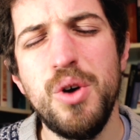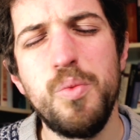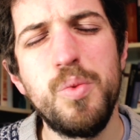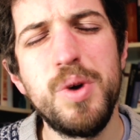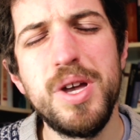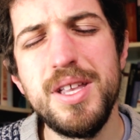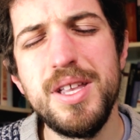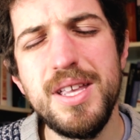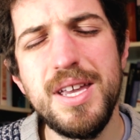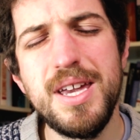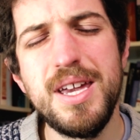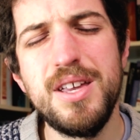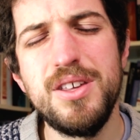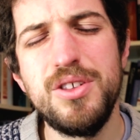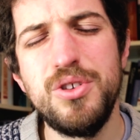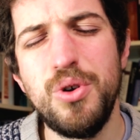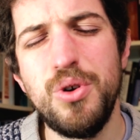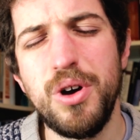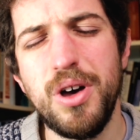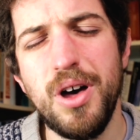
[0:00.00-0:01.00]
we
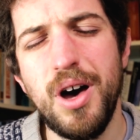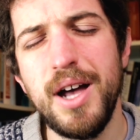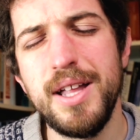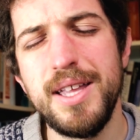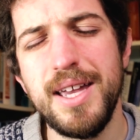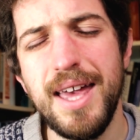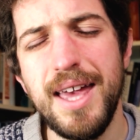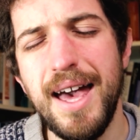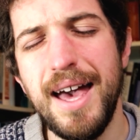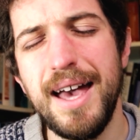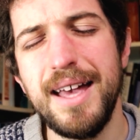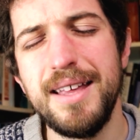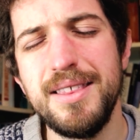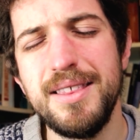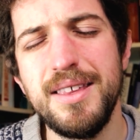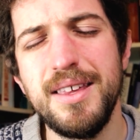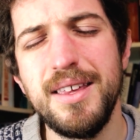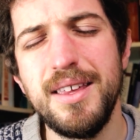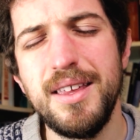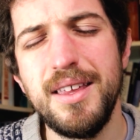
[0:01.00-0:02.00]
need your guiding
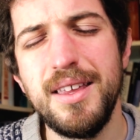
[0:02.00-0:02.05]
hand.